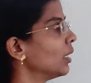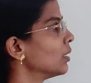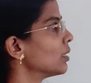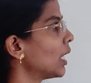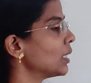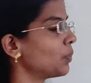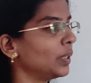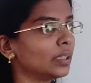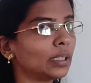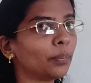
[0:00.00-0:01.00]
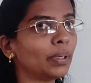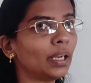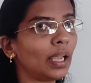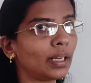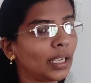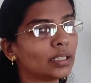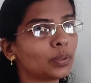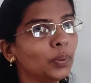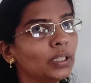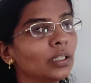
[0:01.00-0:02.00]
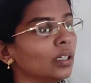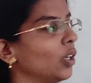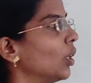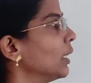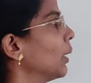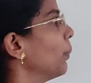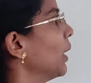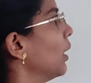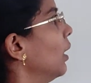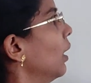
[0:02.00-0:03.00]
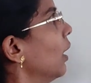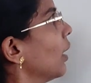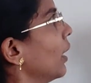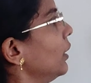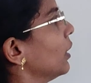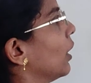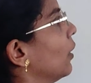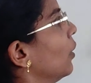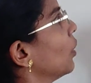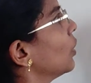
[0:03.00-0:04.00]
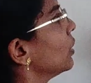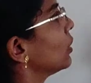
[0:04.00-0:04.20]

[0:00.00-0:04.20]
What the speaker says: Starts with terminal and ends with non-terminal. Right?